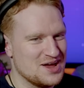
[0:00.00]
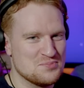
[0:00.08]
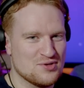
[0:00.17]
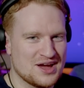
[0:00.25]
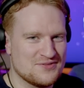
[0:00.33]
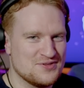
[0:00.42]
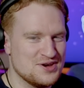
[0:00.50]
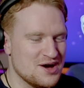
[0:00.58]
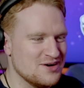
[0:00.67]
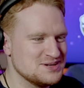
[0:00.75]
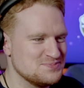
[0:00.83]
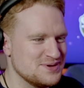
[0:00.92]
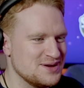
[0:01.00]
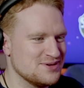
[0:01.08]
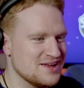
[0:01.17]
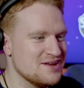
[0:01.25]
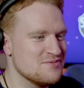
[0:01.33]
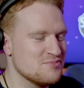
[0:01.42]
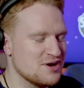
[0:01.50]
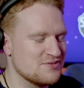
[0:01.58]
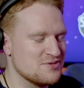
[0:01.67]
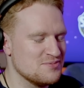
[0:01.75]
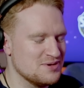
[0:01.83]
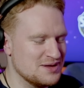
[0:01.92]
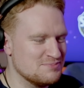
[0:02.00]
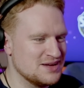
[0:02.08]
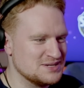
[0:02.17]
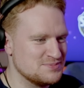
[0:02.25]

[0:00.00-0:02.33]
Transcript: we had a break for Noah to pee. We don't have a break for me to